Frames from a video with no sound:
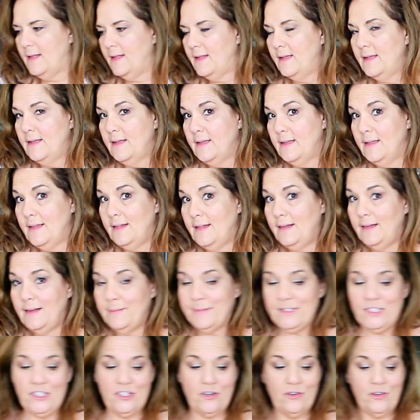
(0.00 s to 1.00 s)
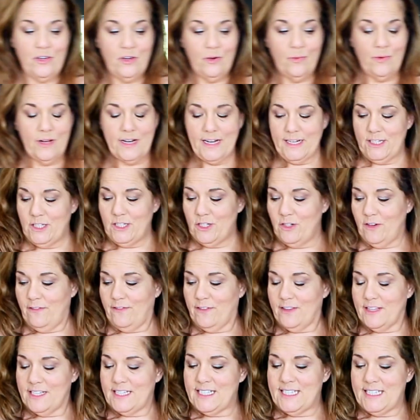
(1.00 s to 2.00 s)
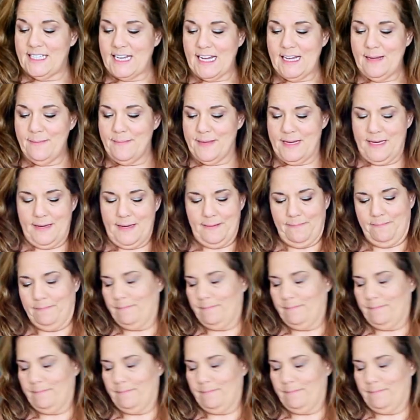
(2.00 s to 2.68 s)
Let me show you what I do for the stamen.